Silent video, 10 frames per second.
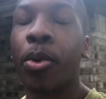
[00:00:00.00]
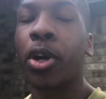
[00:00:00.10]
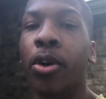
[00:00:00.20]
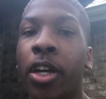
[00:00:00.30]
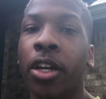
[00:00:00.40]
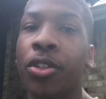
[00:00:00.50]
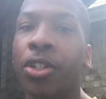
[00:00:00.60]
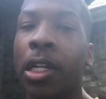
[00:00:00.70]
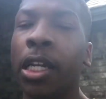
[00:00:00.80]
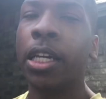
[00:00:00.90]
We're going to go
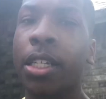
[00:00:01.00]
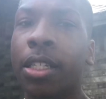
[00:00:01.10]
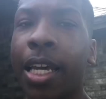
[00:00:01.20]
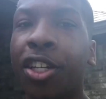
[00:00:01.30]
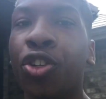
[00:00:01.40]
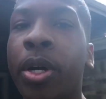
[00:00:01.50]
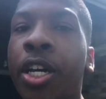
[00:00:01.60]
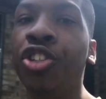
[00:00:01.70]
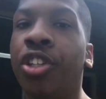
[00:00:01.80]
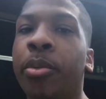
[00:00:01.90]
to the
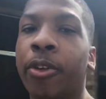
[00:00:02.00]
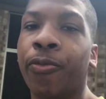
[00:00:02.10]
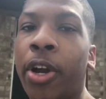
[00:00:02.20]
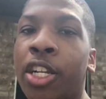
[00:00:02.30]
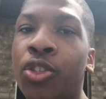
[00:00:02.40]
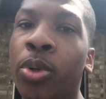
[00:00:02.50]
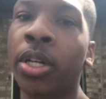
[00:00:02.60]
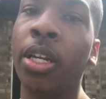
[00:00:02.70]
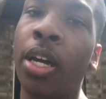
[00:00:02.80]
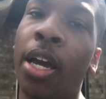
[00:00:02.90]
Sanctuary Gym in
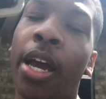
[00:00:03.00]
Friendswood,